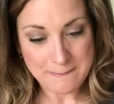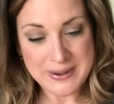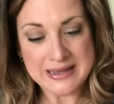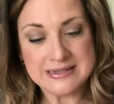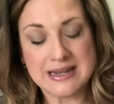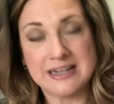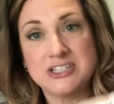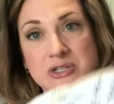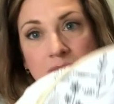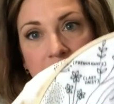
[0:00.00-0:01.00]
but I
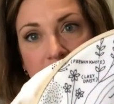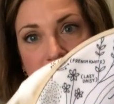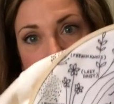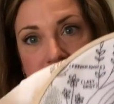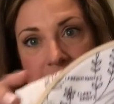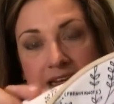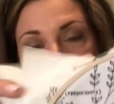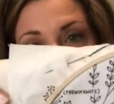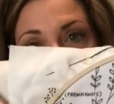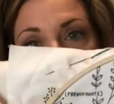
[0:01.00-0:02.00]
do love it. And I
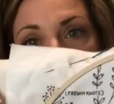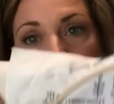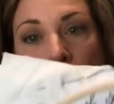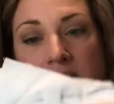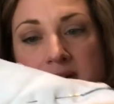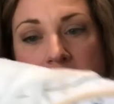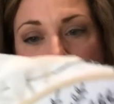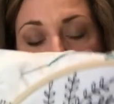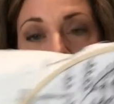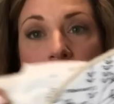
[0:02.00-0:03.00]
have this one
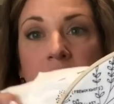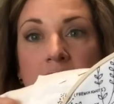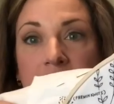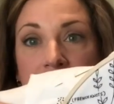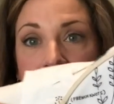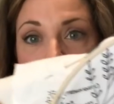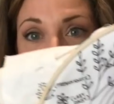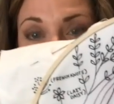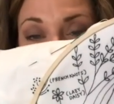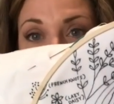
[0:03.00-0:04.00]
drop cloth
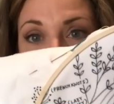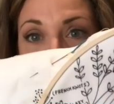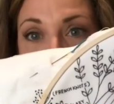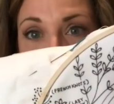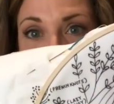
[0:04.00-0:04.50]
sampler.